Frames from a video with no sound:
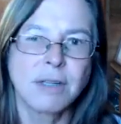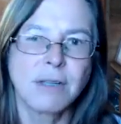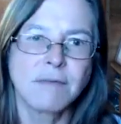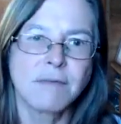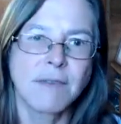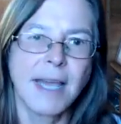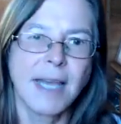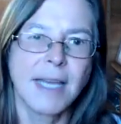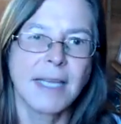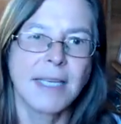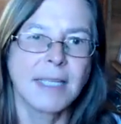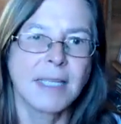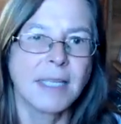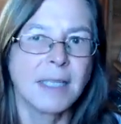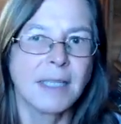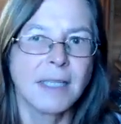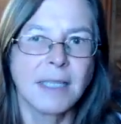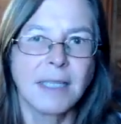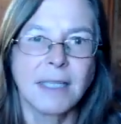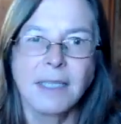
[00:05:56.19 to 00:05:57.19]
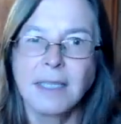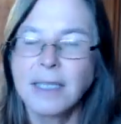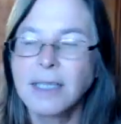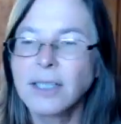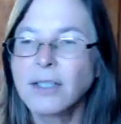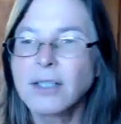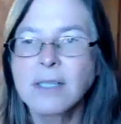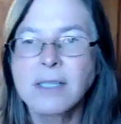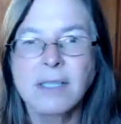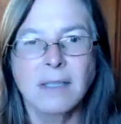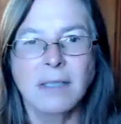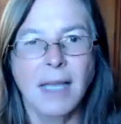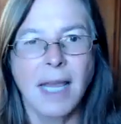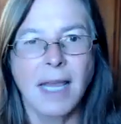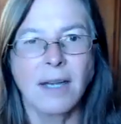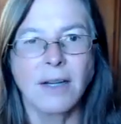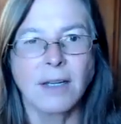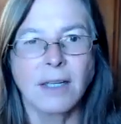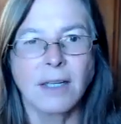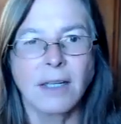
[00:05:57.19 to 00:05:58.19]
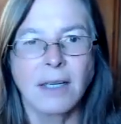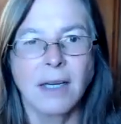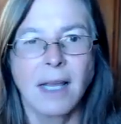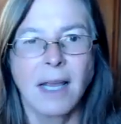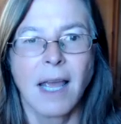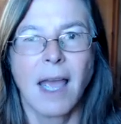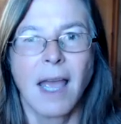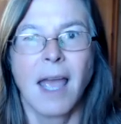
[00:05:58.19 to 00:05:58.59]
event years later,